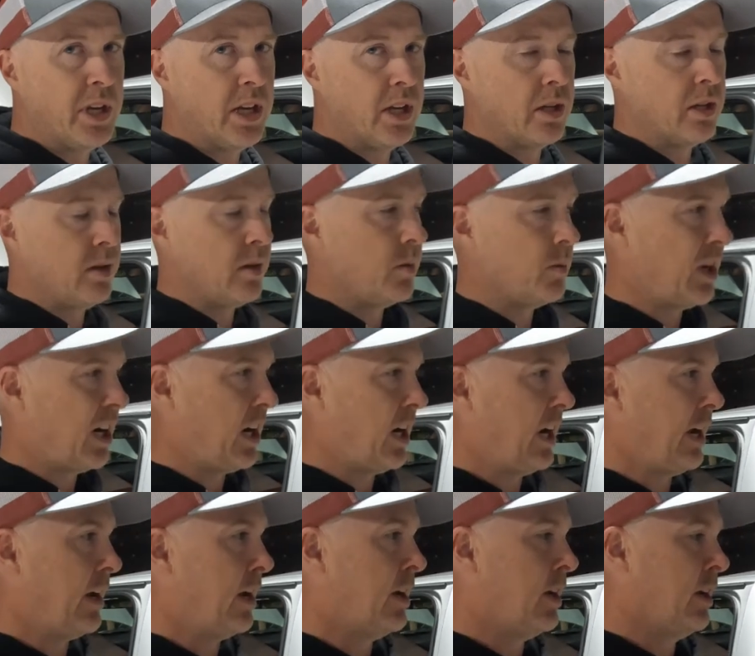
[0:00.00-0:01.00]
me in
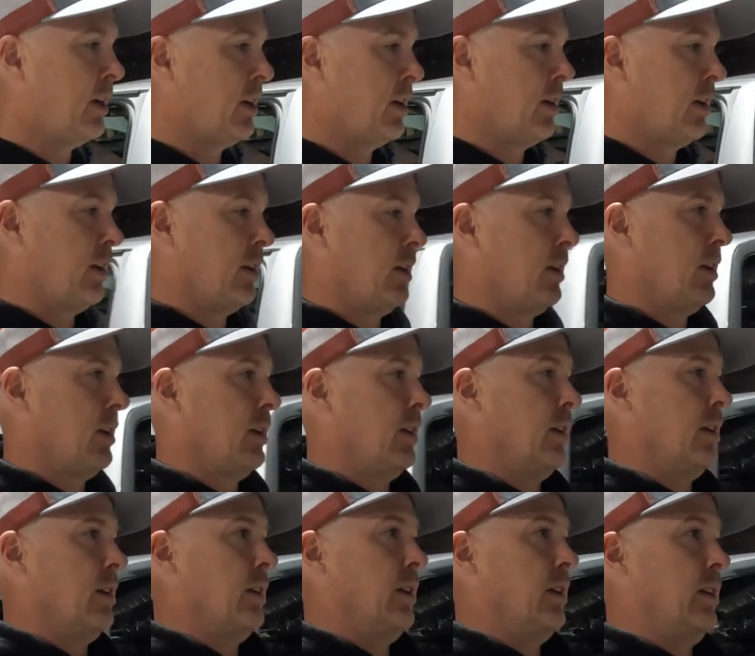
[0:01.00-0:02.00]
Dubai,
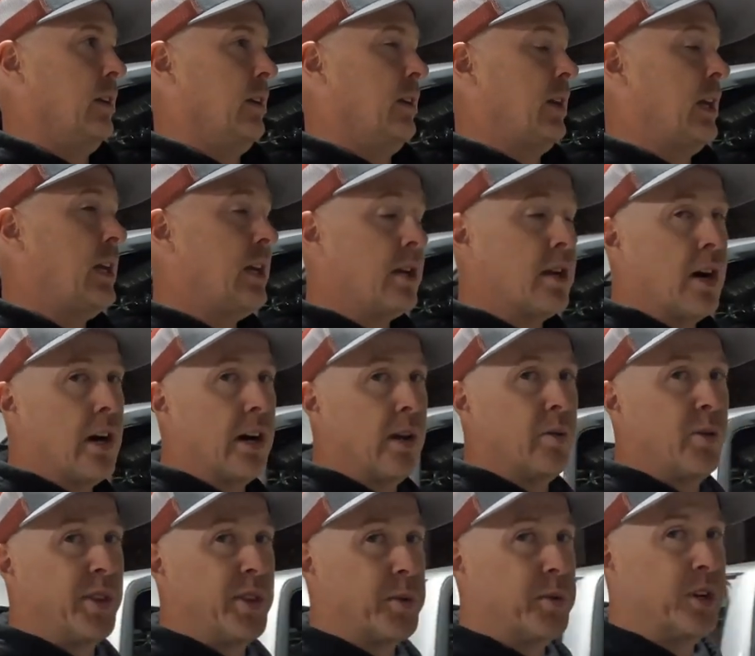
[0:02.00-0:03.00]
he got
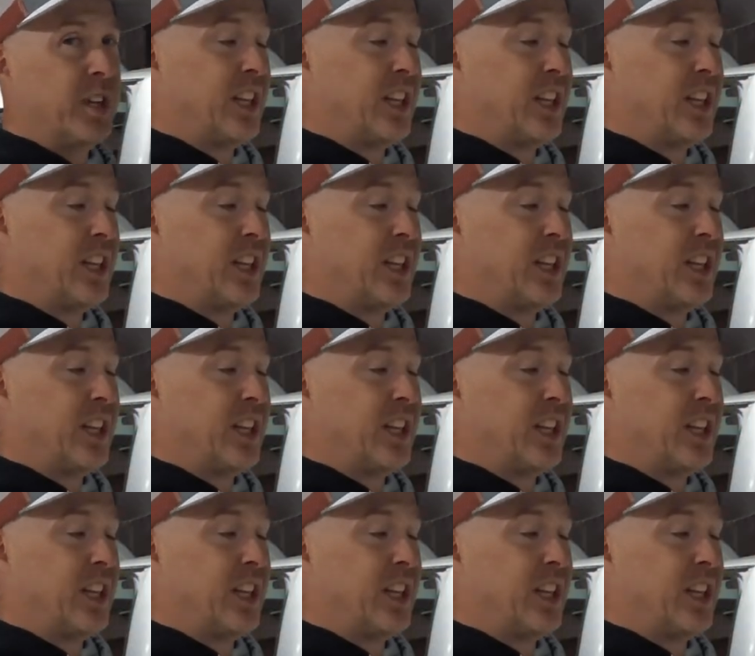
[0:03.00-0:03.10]
it with a